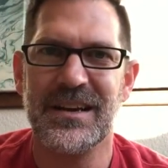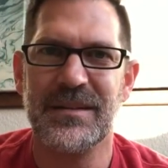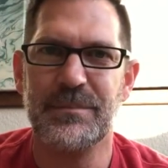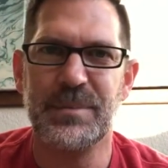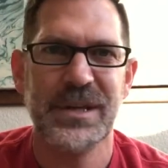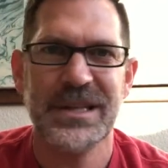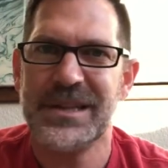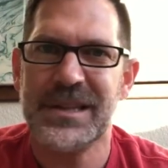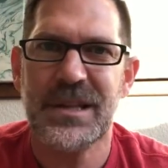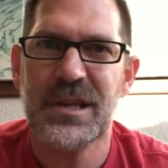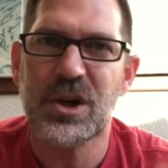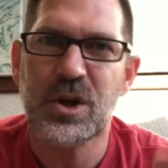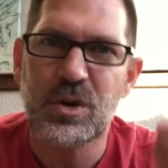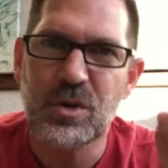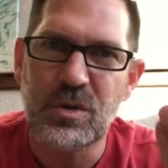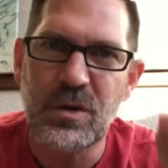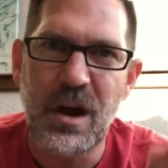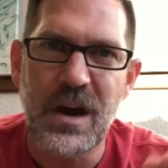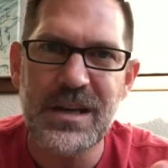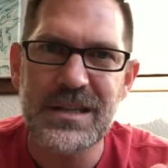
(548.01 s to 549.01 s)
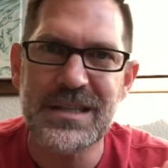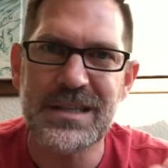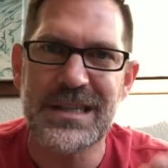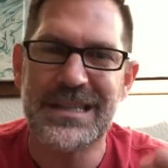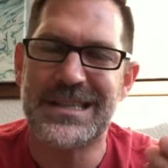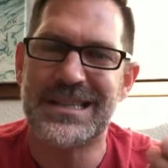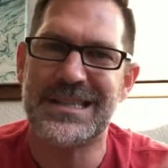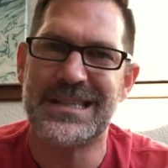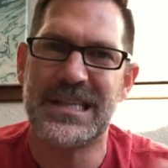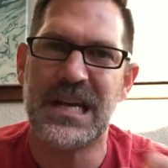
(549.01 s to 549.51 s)
But the cross
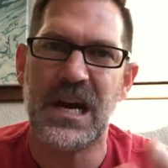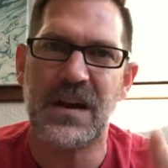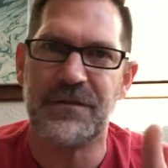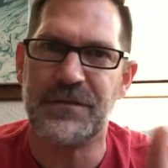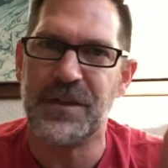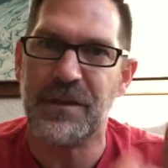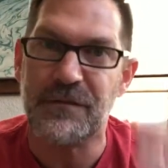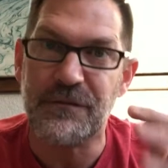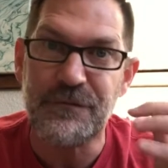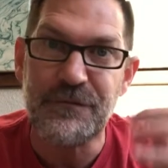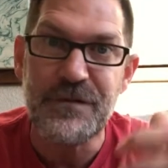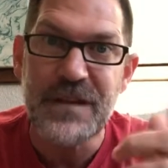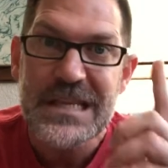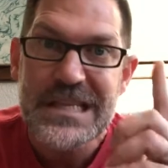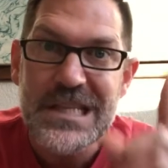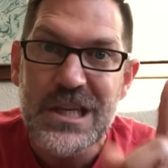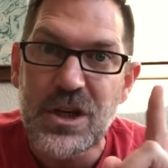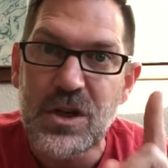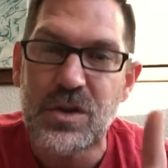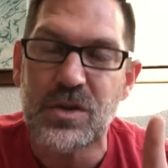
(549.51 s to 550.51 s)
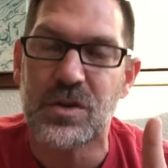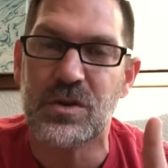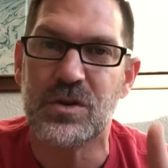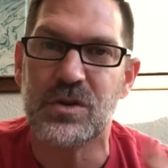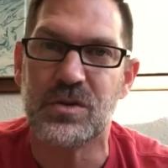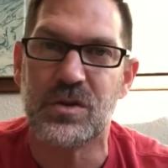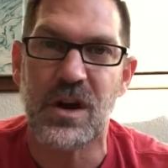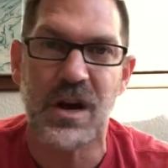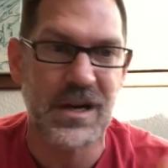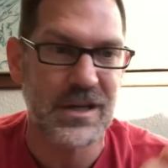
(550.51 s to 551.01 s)
itself, the physical
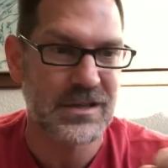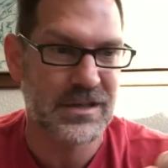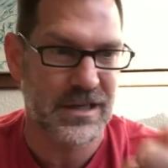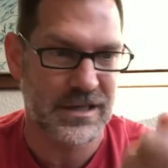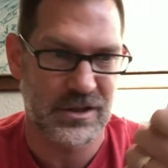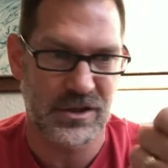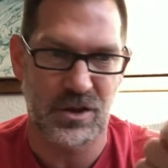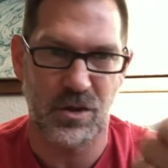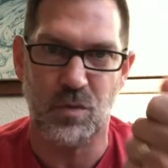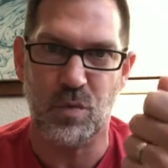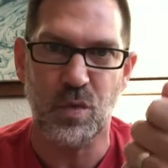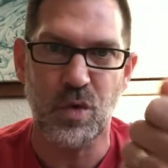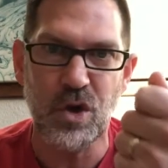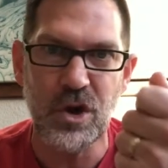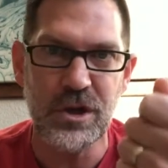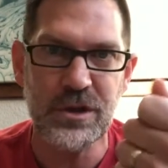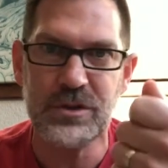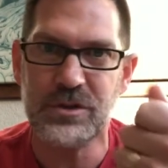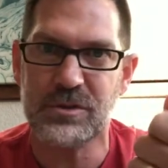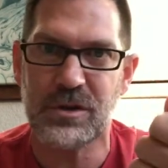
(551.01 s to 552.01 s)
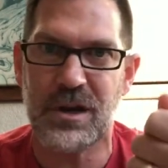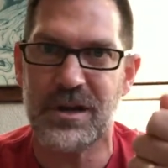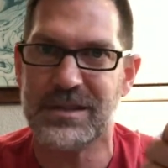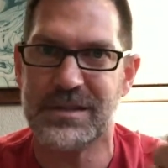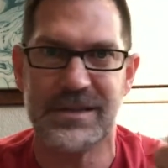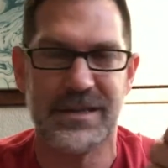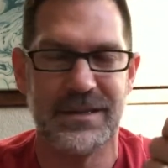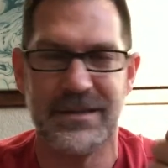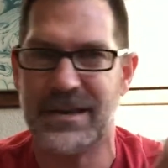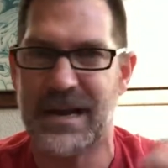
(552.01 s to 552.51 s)
cross, like the wood
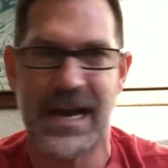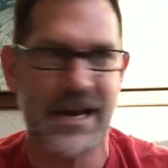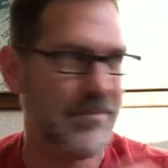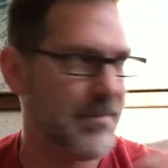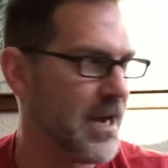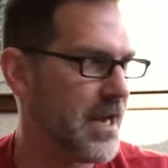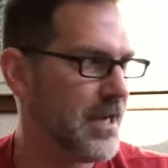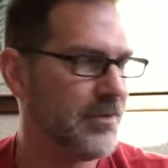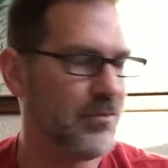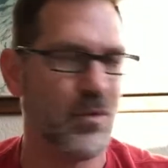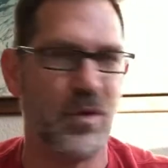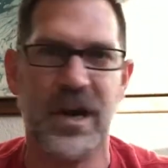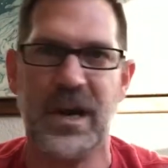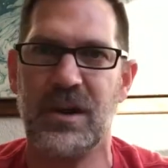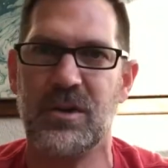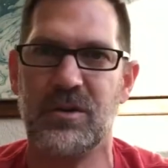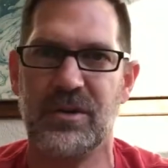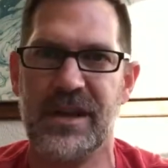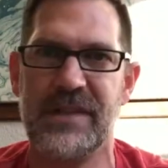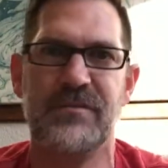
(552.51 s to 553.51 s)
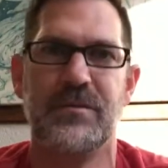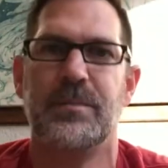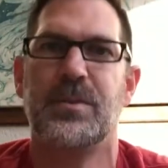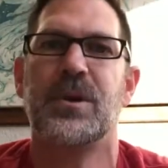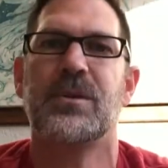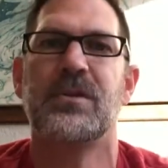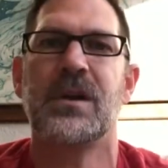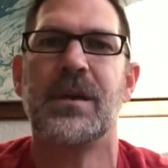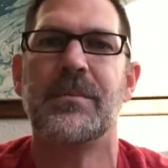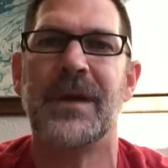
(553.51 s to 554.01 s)
cross that I might wear or even
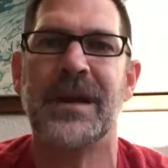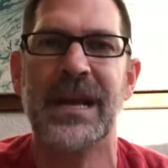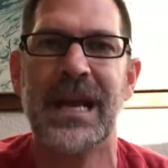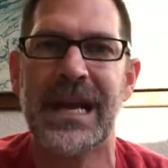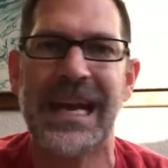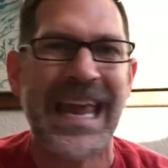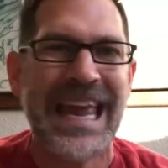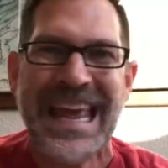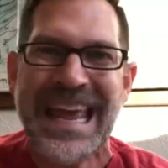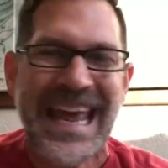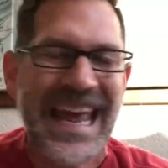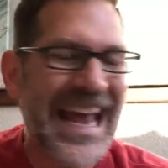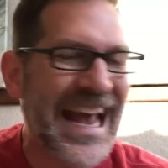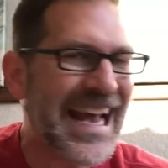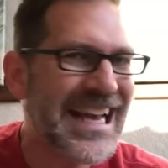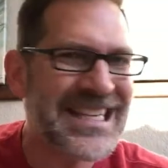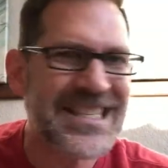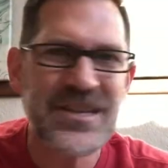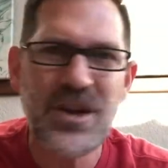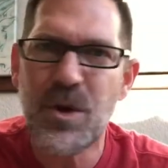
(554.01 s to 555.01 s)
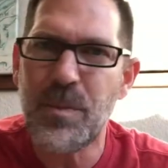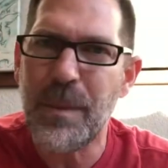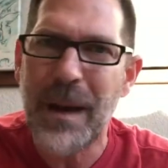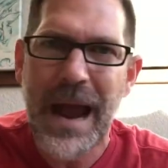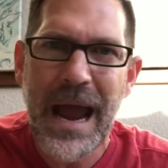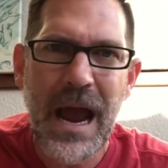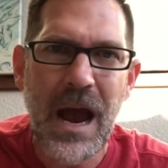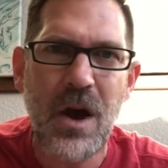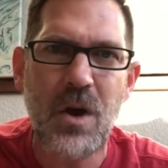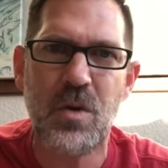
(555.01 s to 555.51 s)
put around my neck, has no
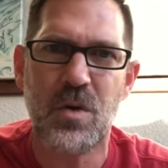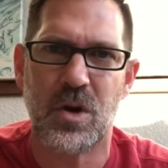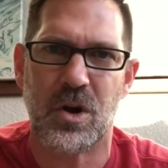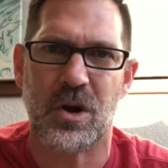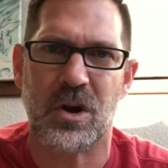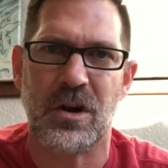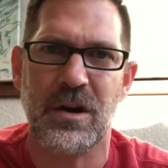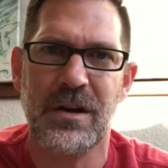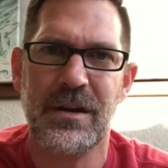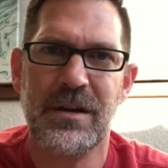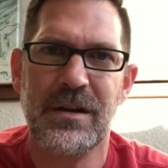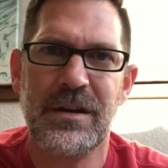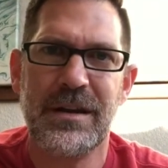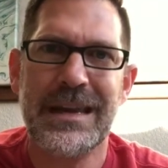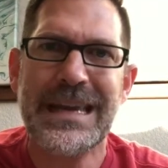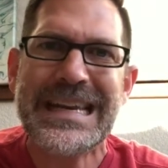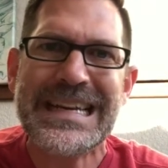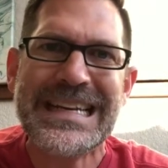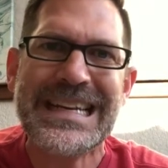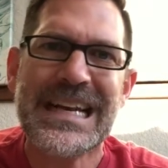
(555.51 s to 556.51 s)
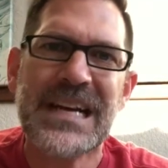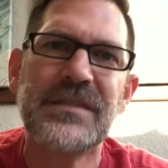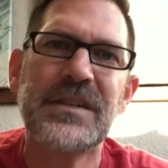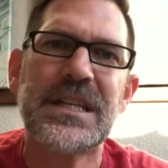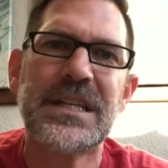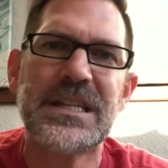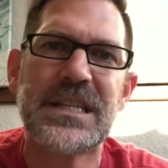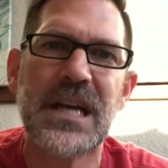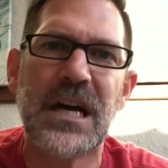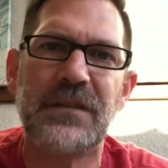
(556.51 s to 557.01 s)
power in and of
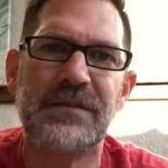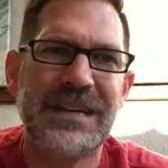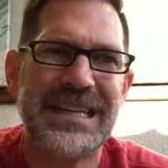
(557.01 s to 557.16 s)
itself.